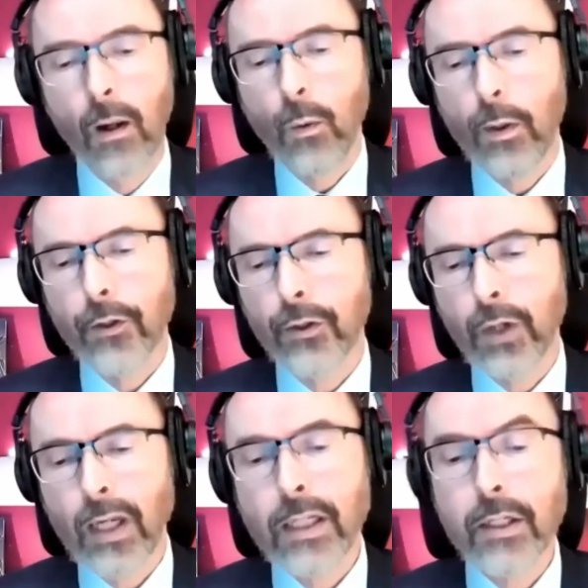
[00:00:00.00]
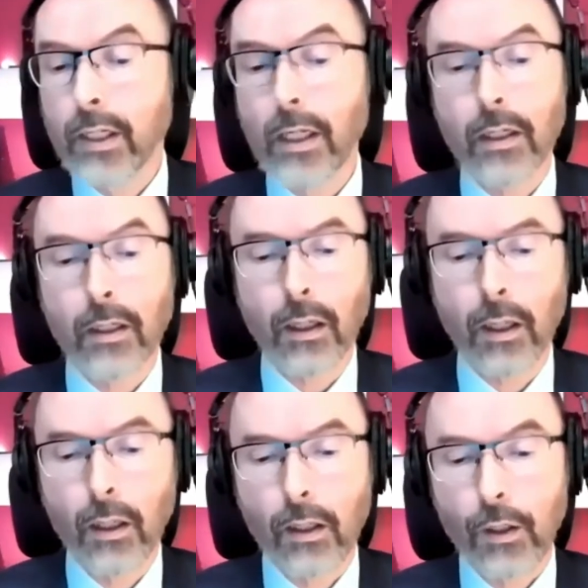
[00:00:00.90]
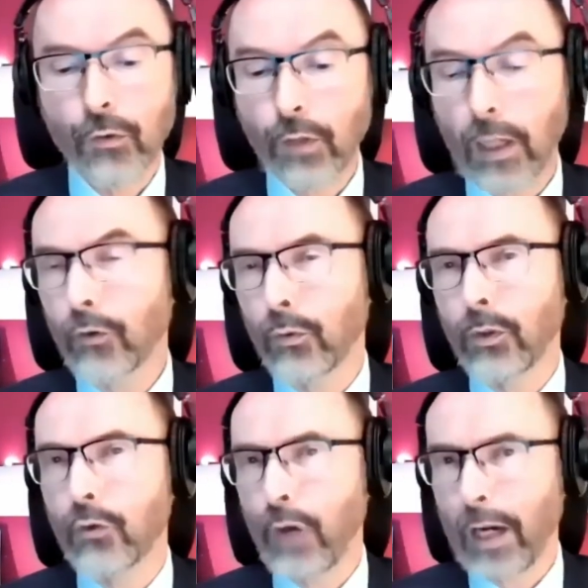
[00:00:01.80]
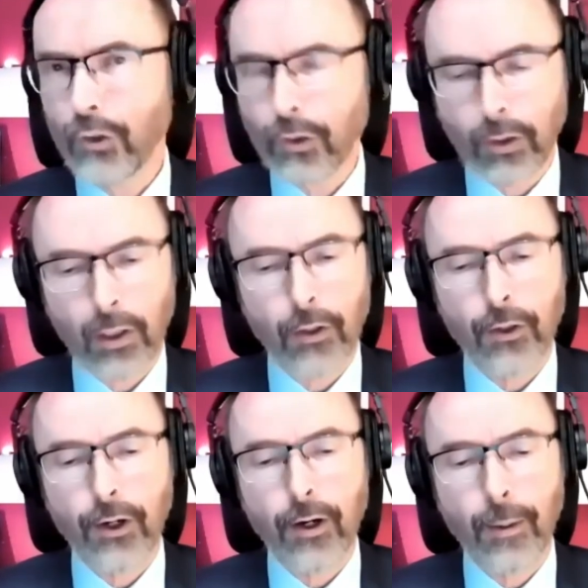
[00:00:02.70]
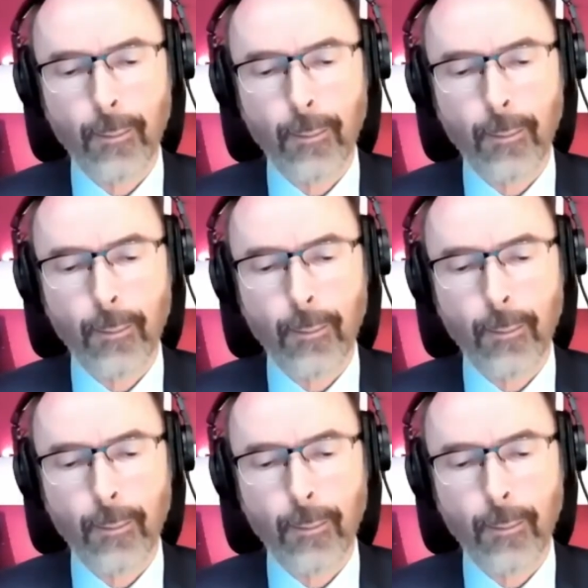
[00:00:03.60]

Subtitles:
When you're 19, a sexual attraction can occur.